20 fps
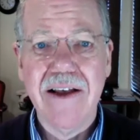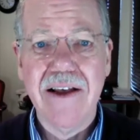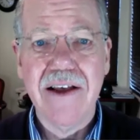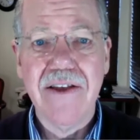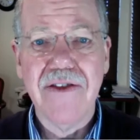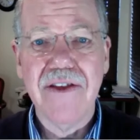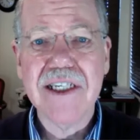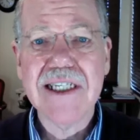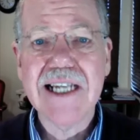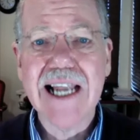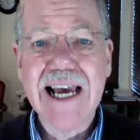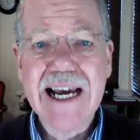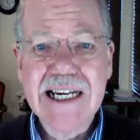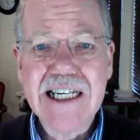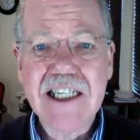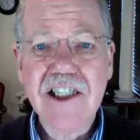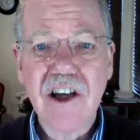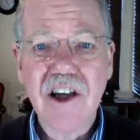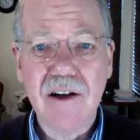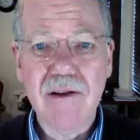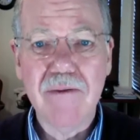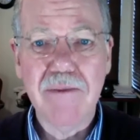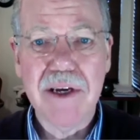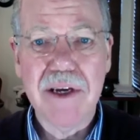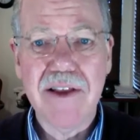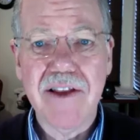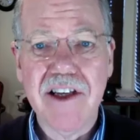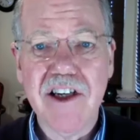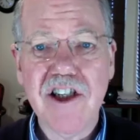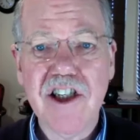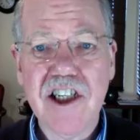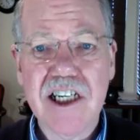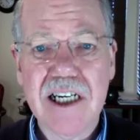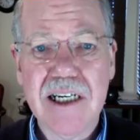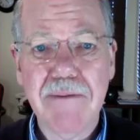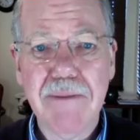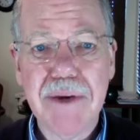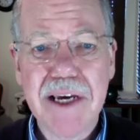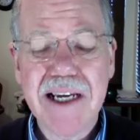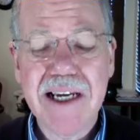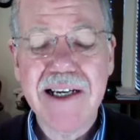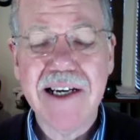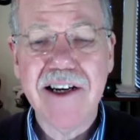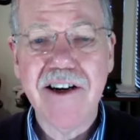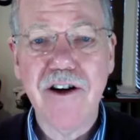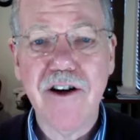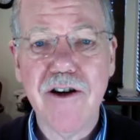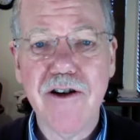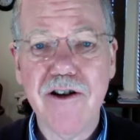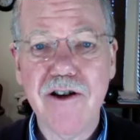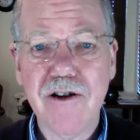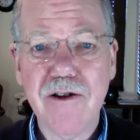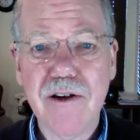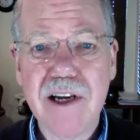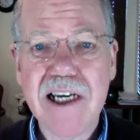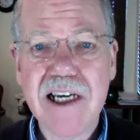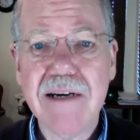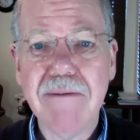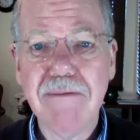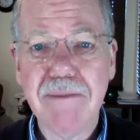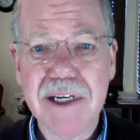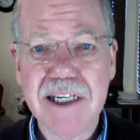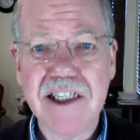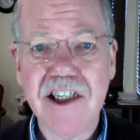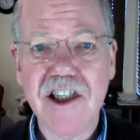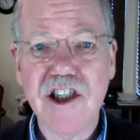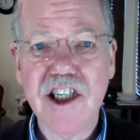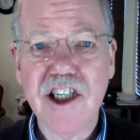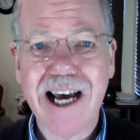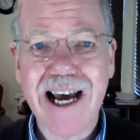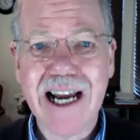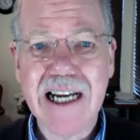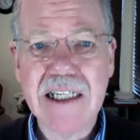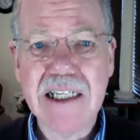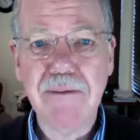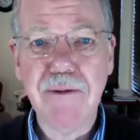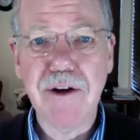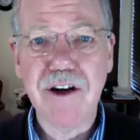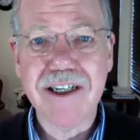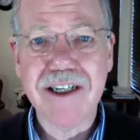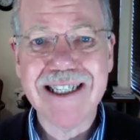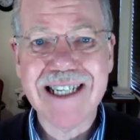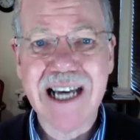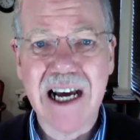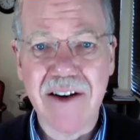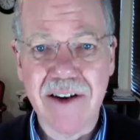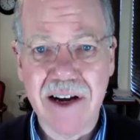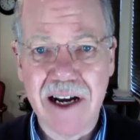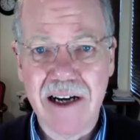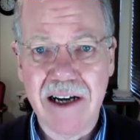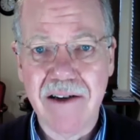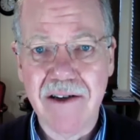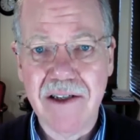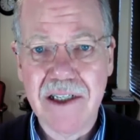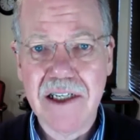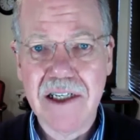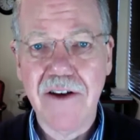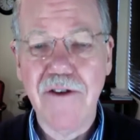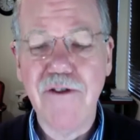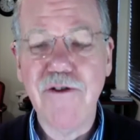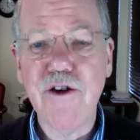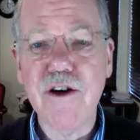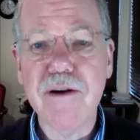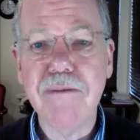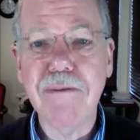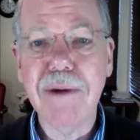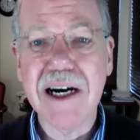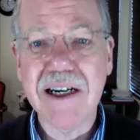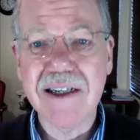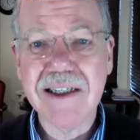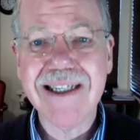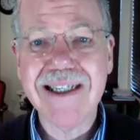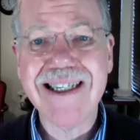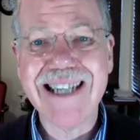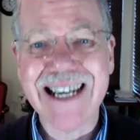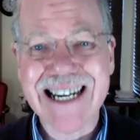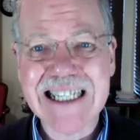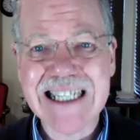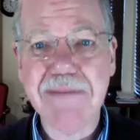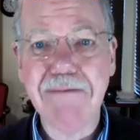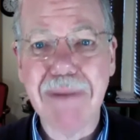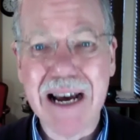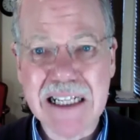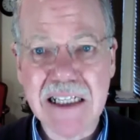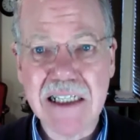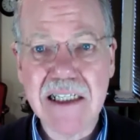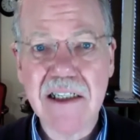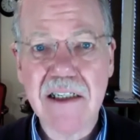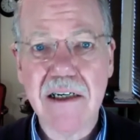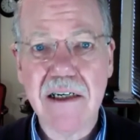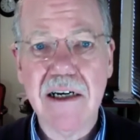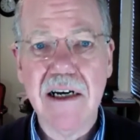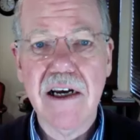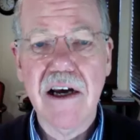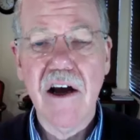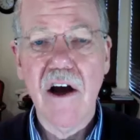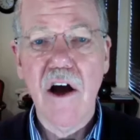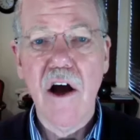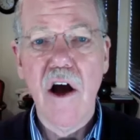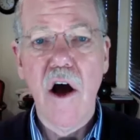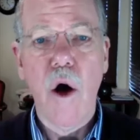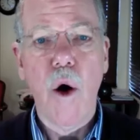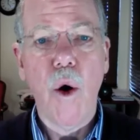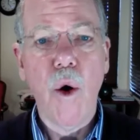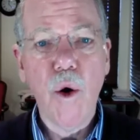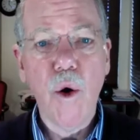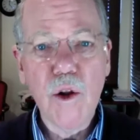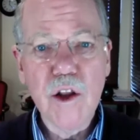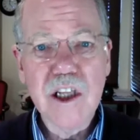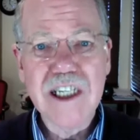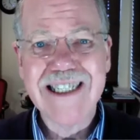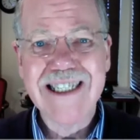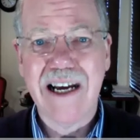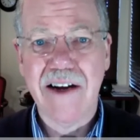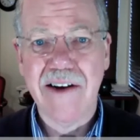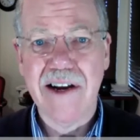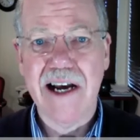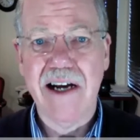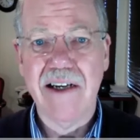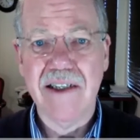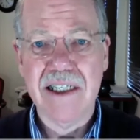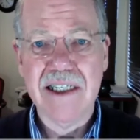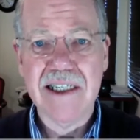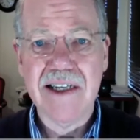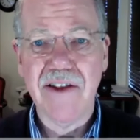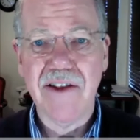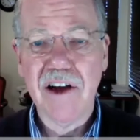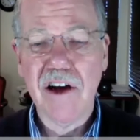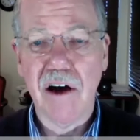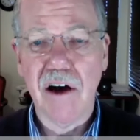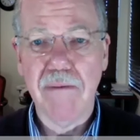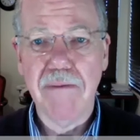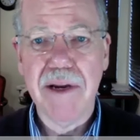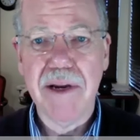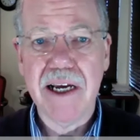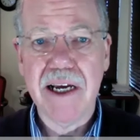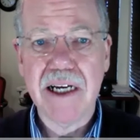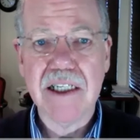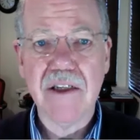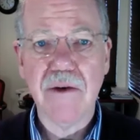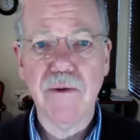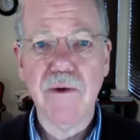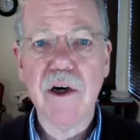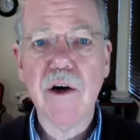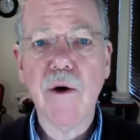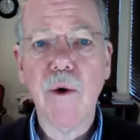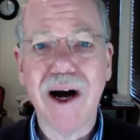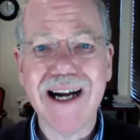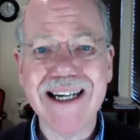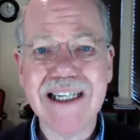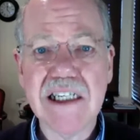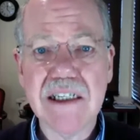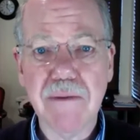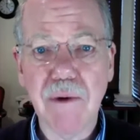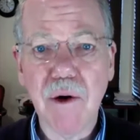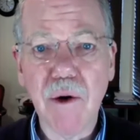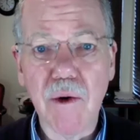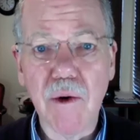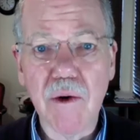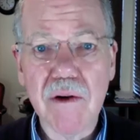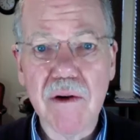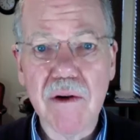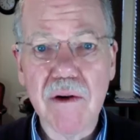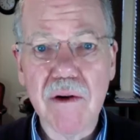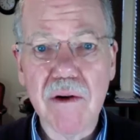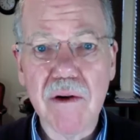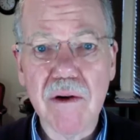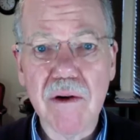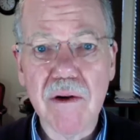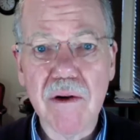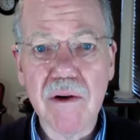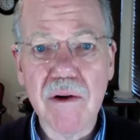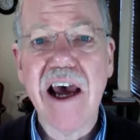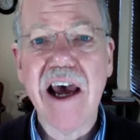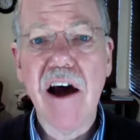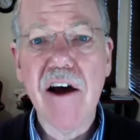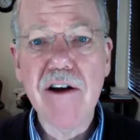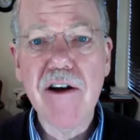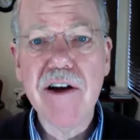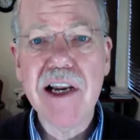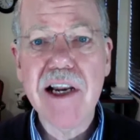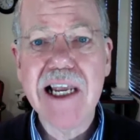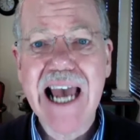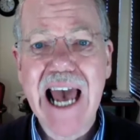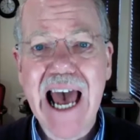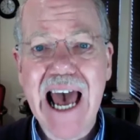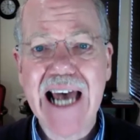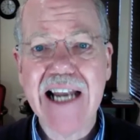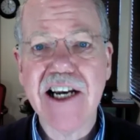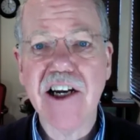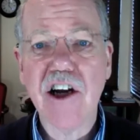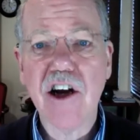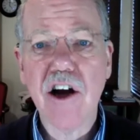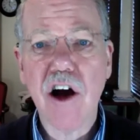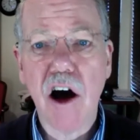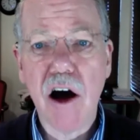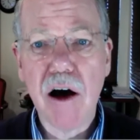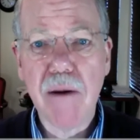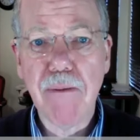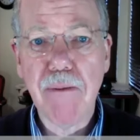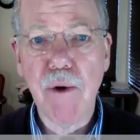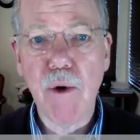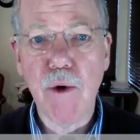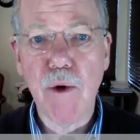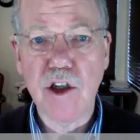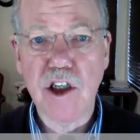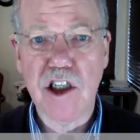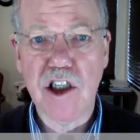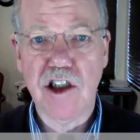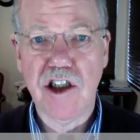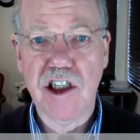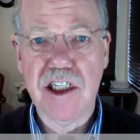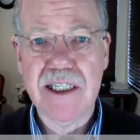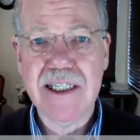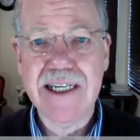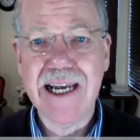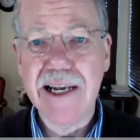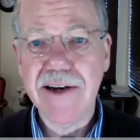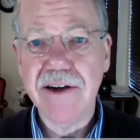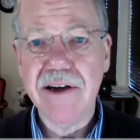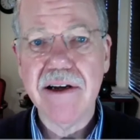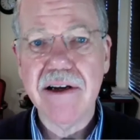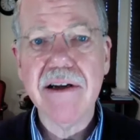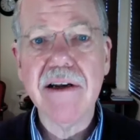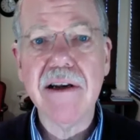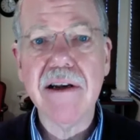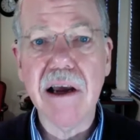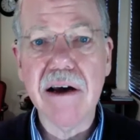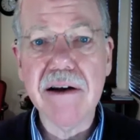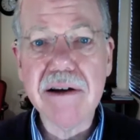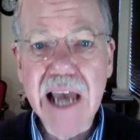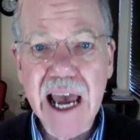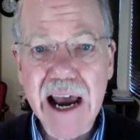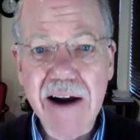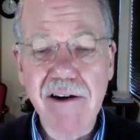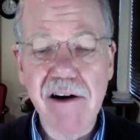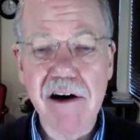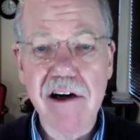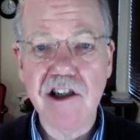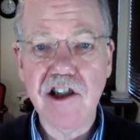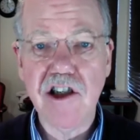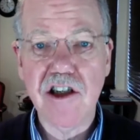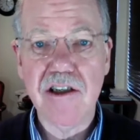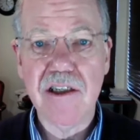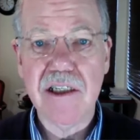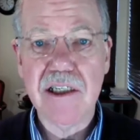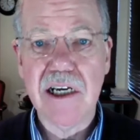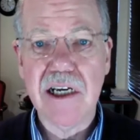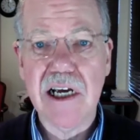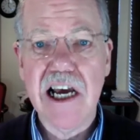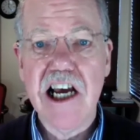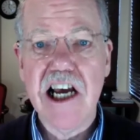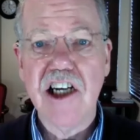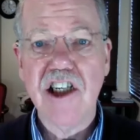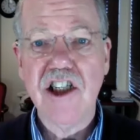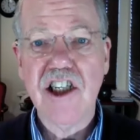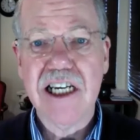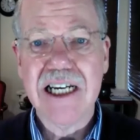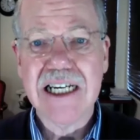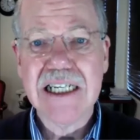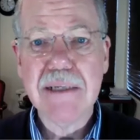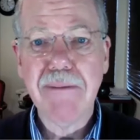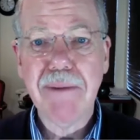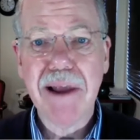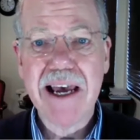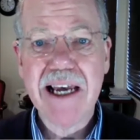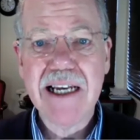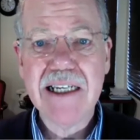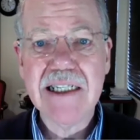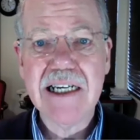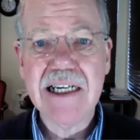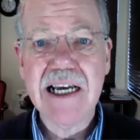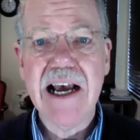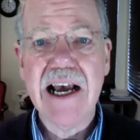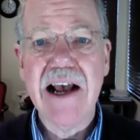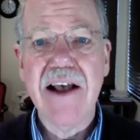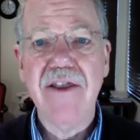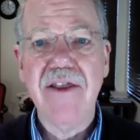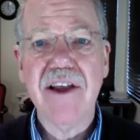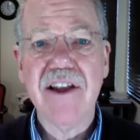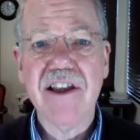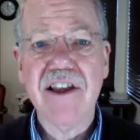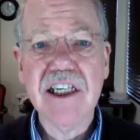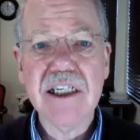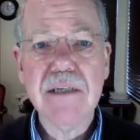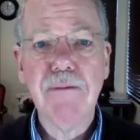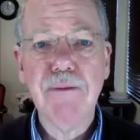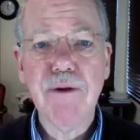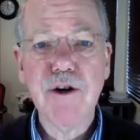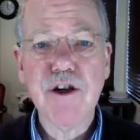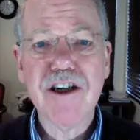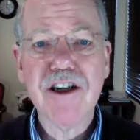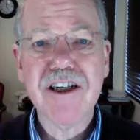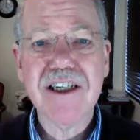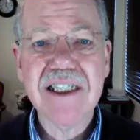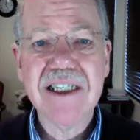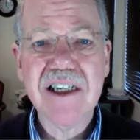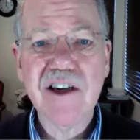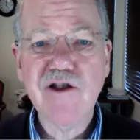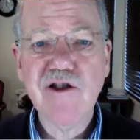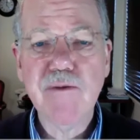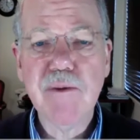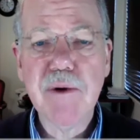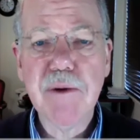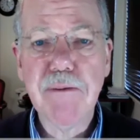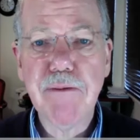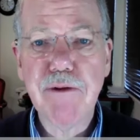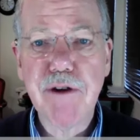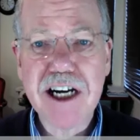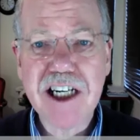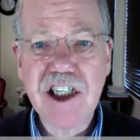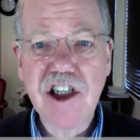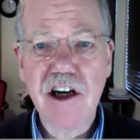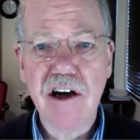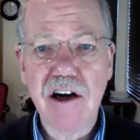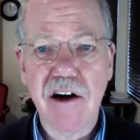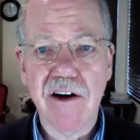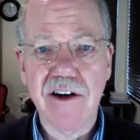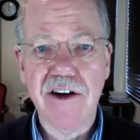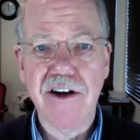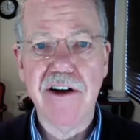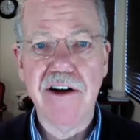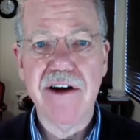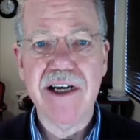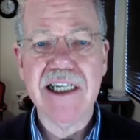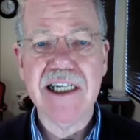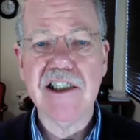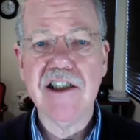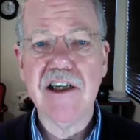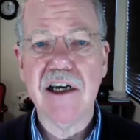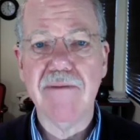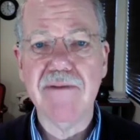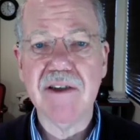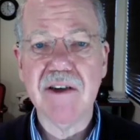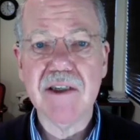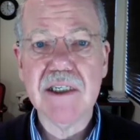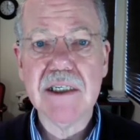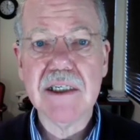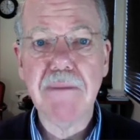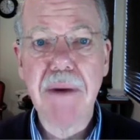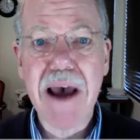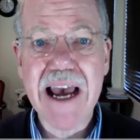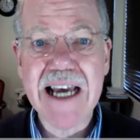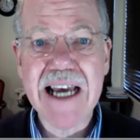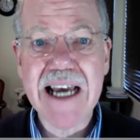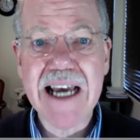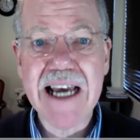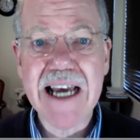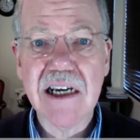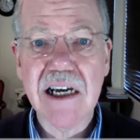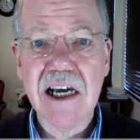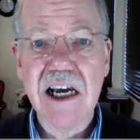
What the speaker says: This lady told me that she'd been in her newly completed Johannesburg townhouse for about 6 months. All the townhouses in the complex were quite small, and they only had carports, she said, no garages. She explained that this put considerable pressure on her in terms of space,